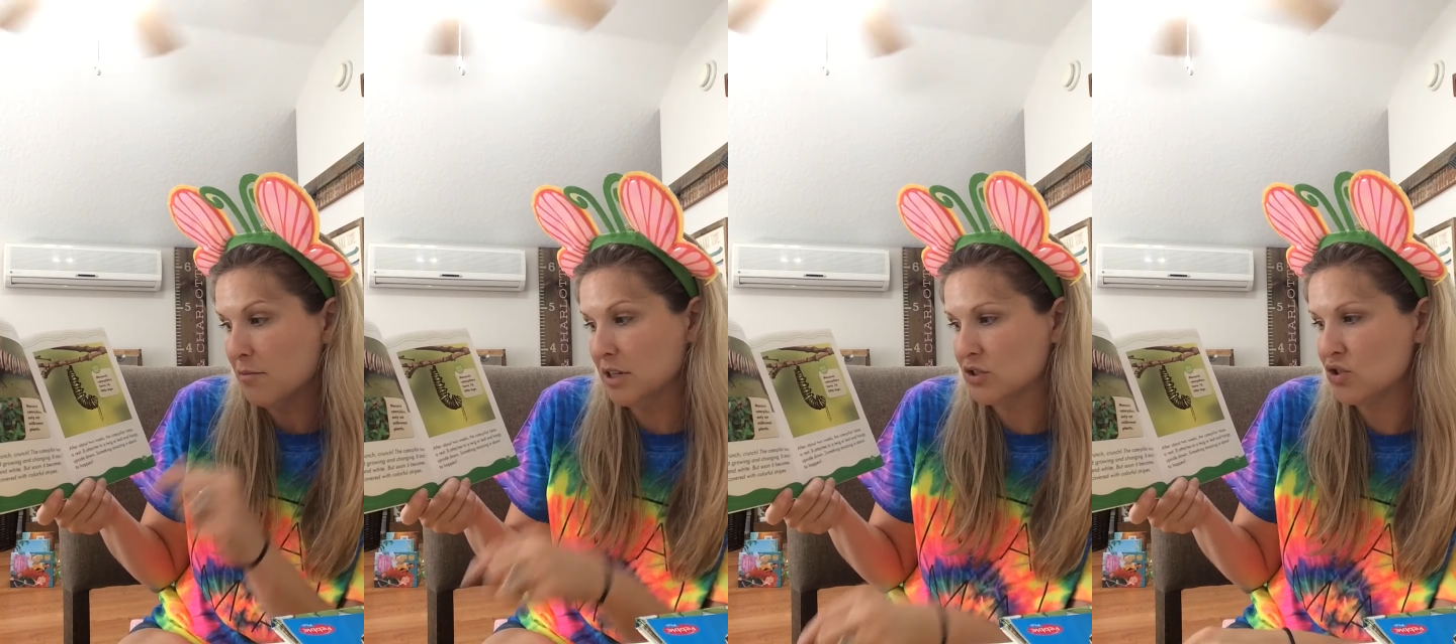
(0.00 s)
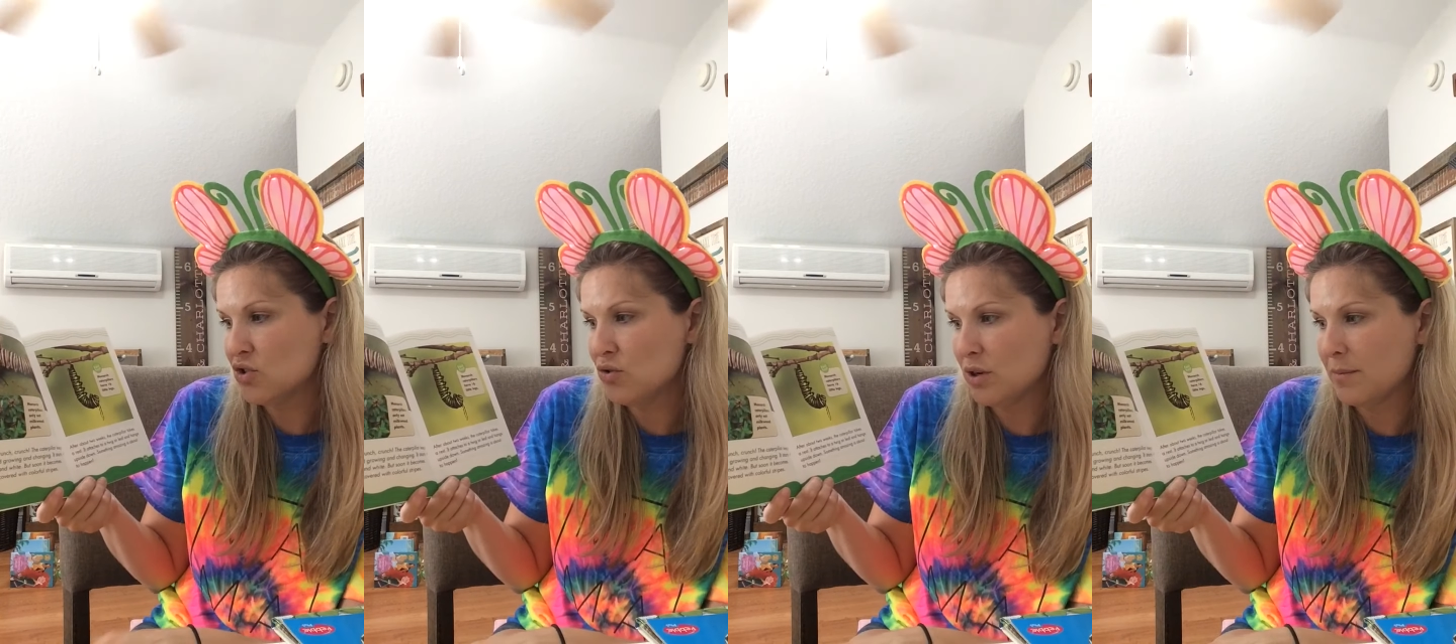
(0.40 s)
but
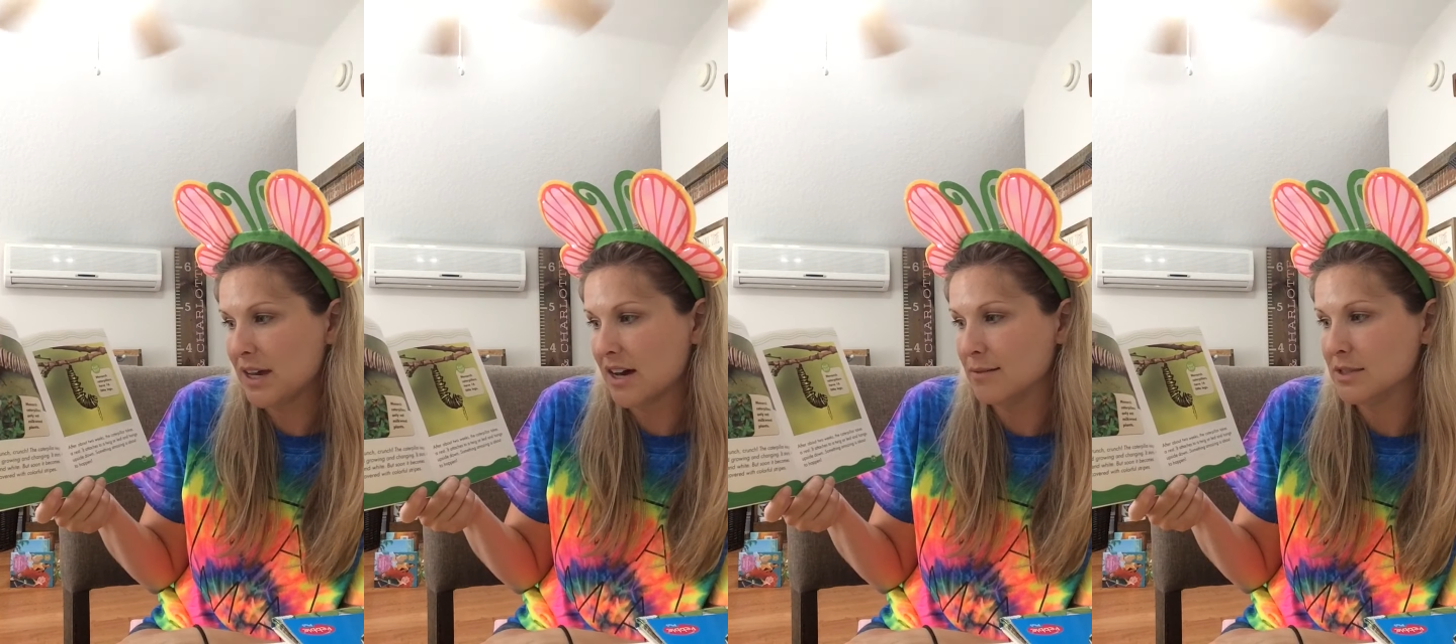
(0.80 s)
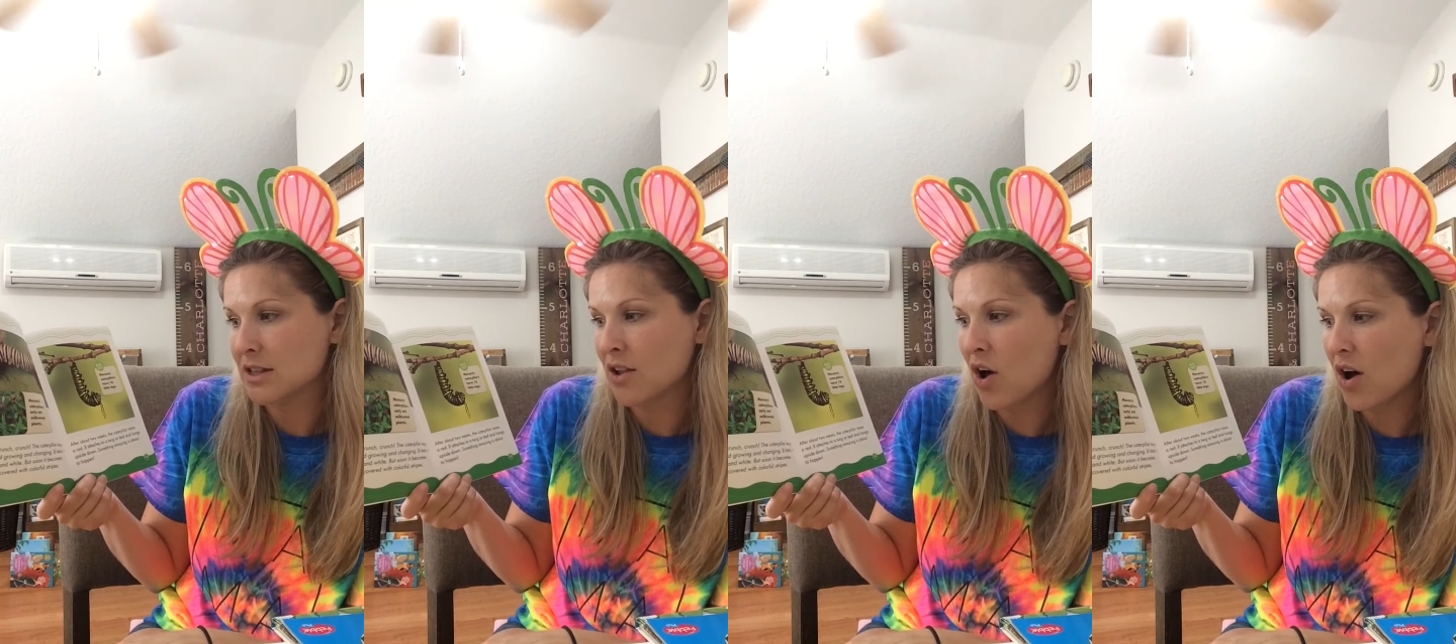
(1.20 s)
soon it becomes
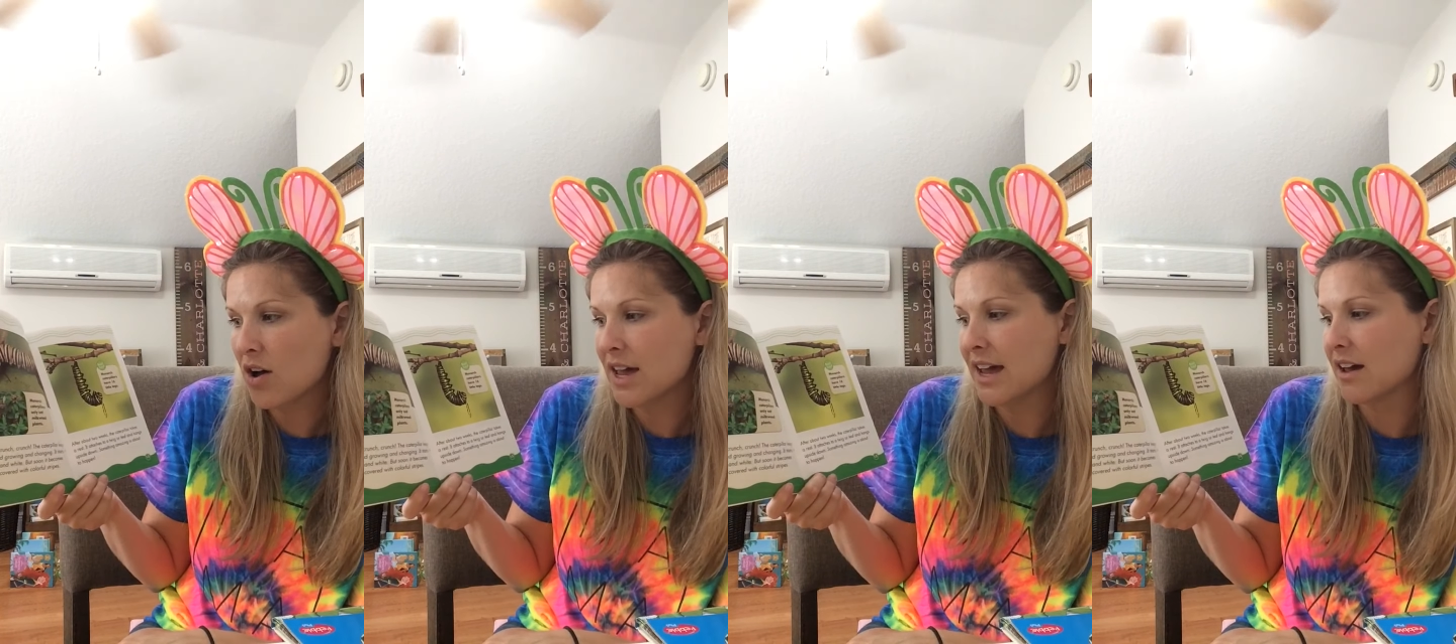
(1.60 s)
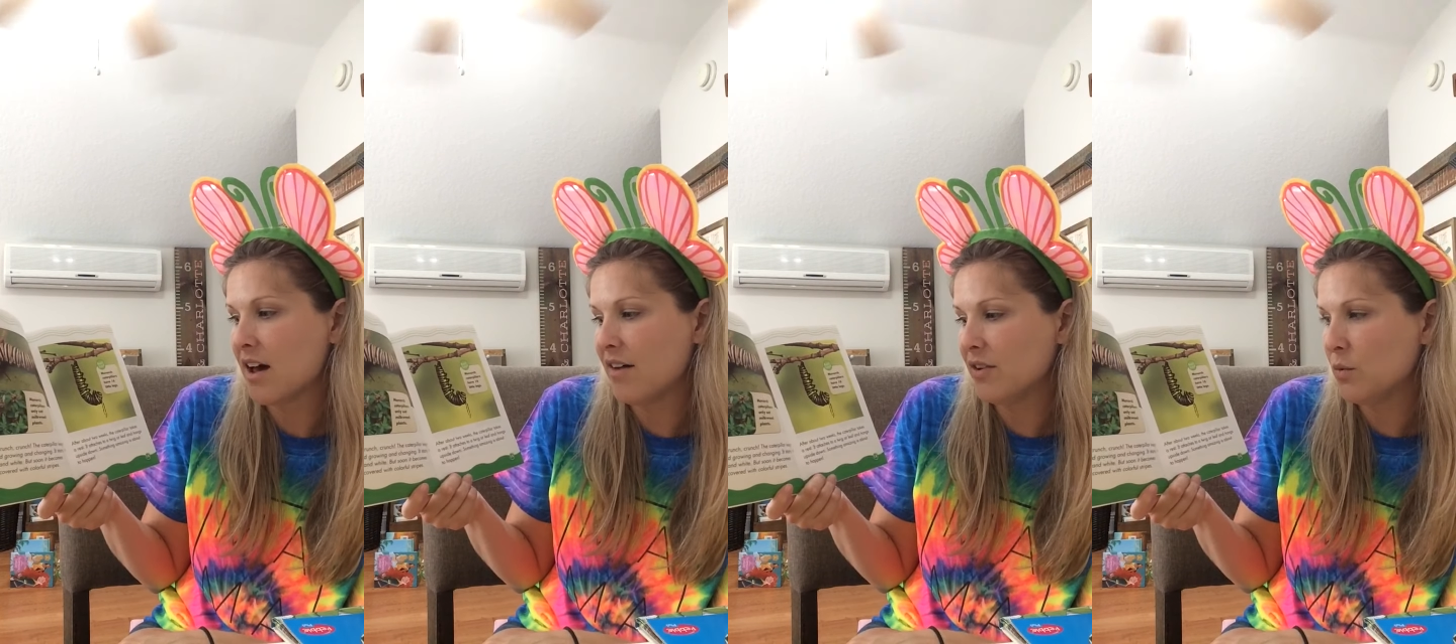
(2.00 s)
long and
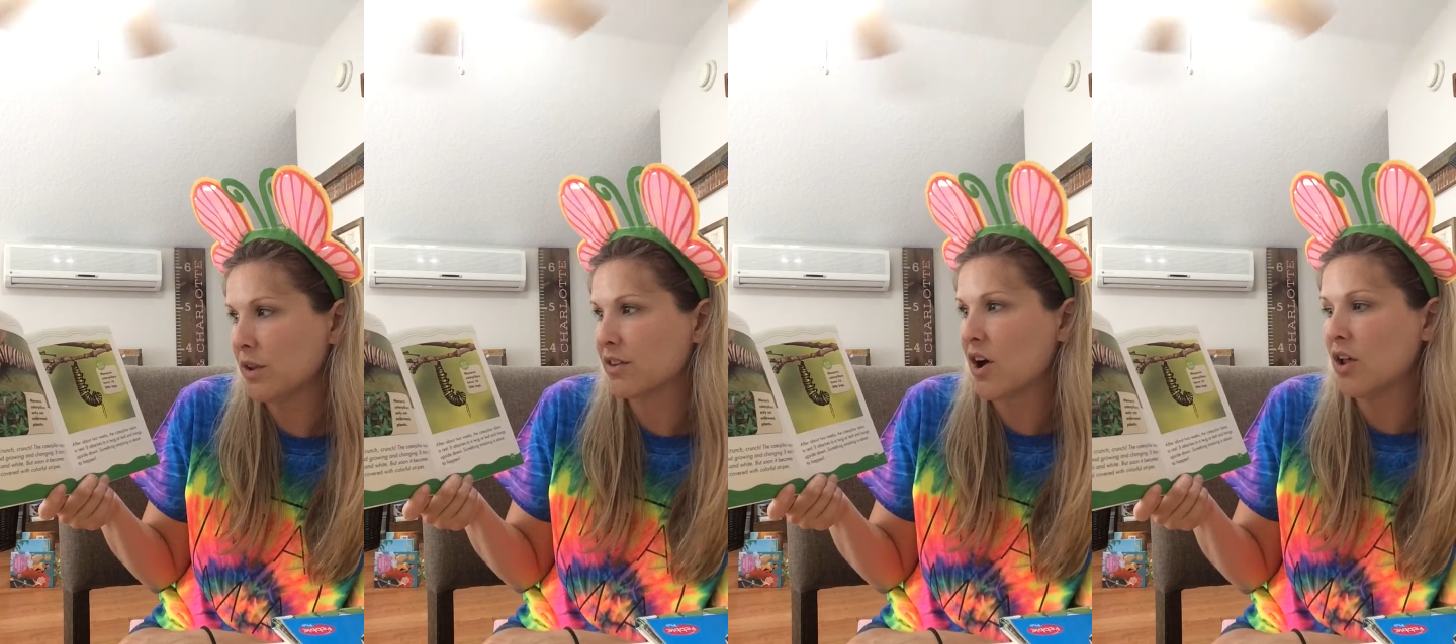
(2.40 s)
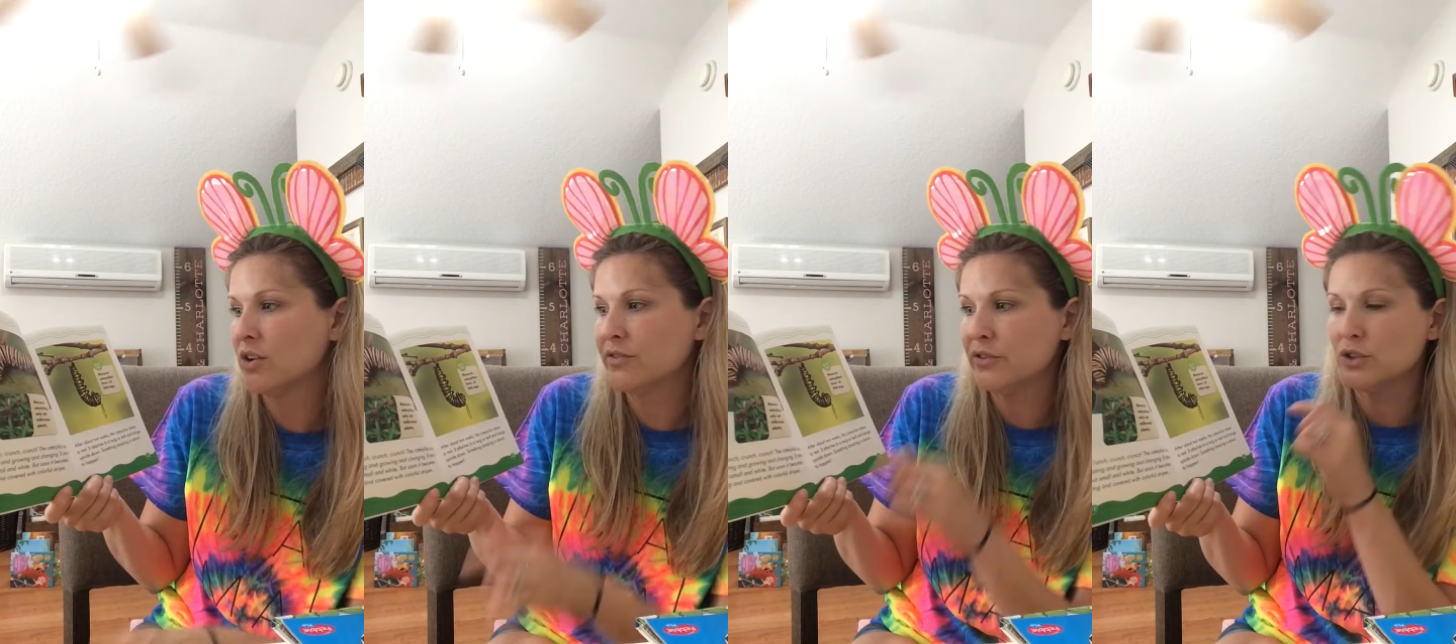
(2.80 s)
covered with
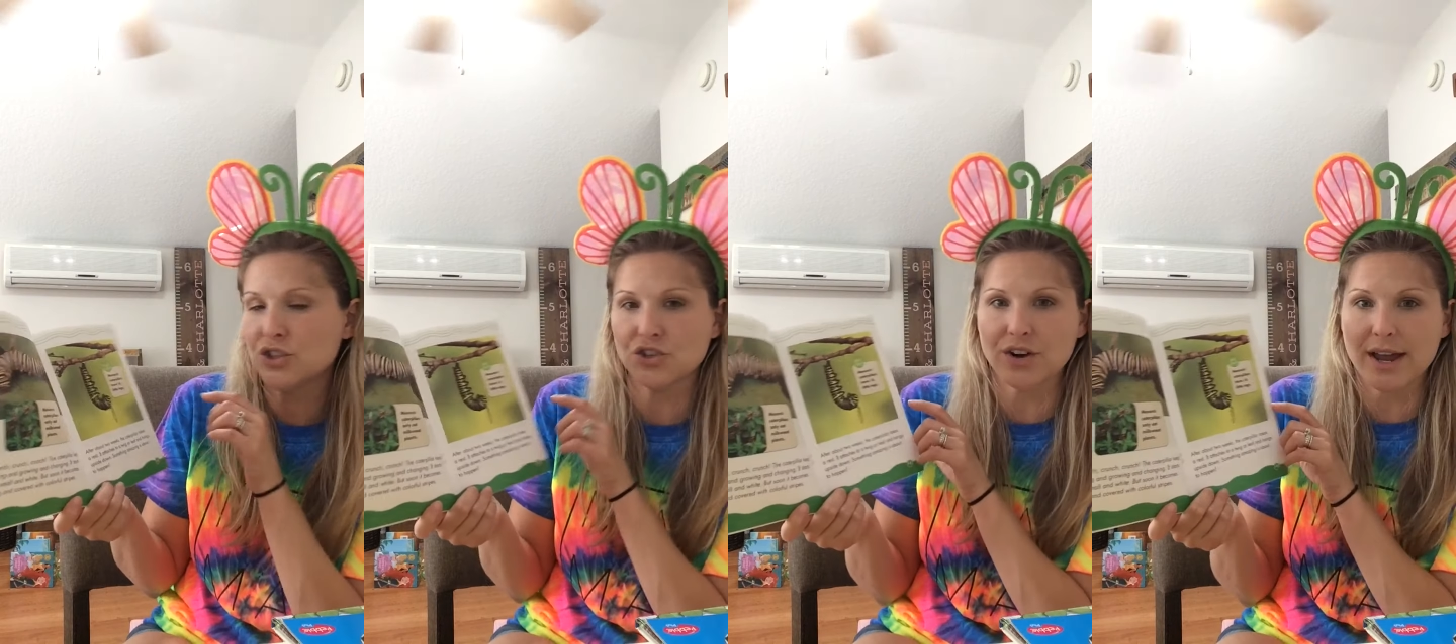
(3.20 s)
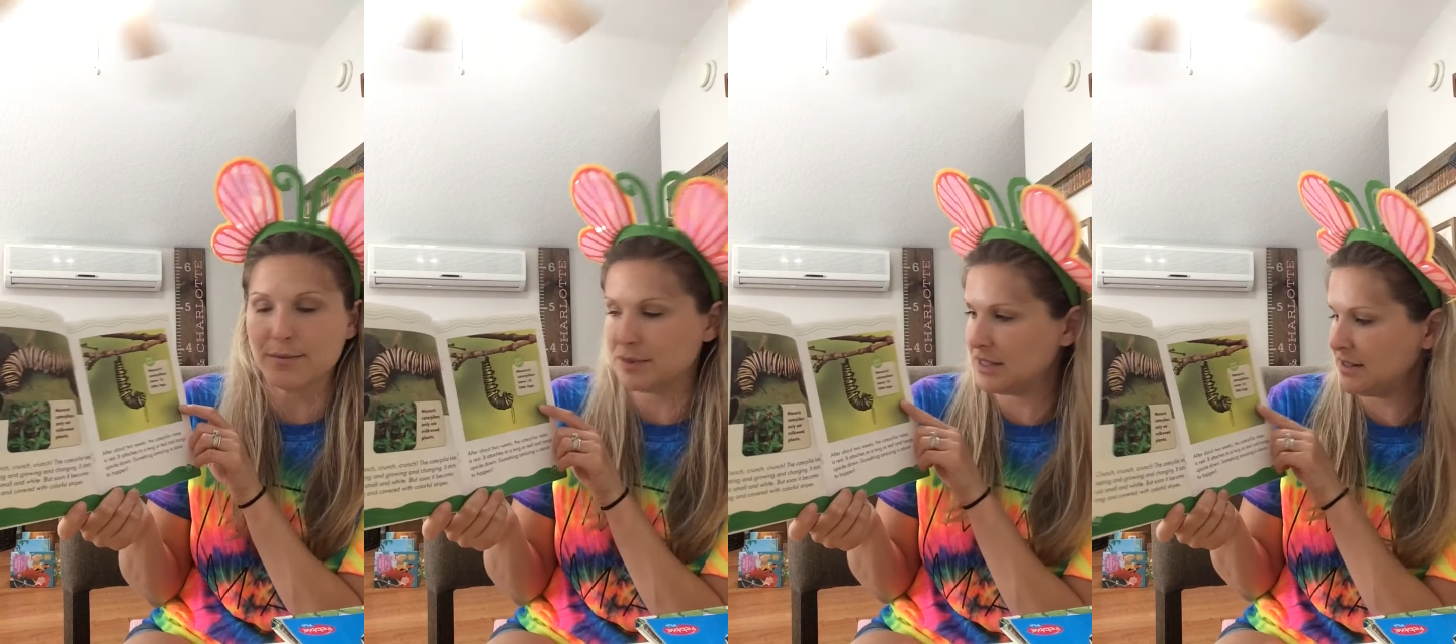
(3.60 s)
colorful
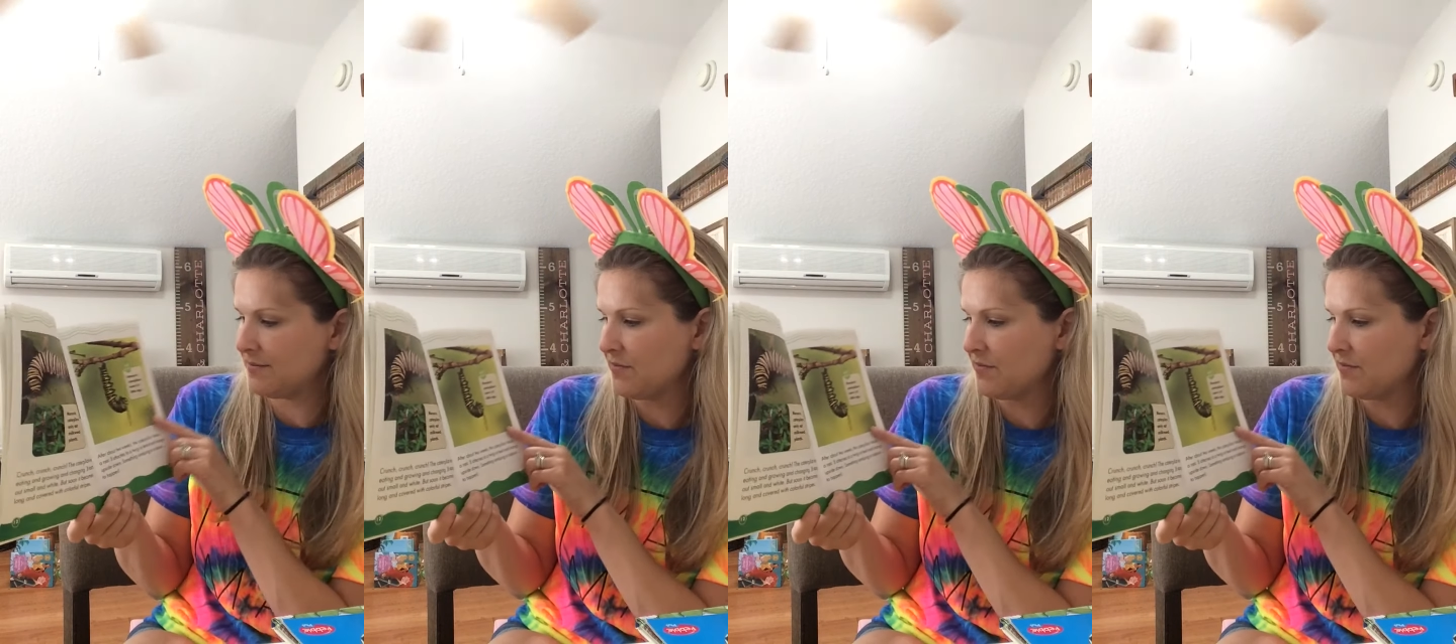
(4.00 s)
stripes.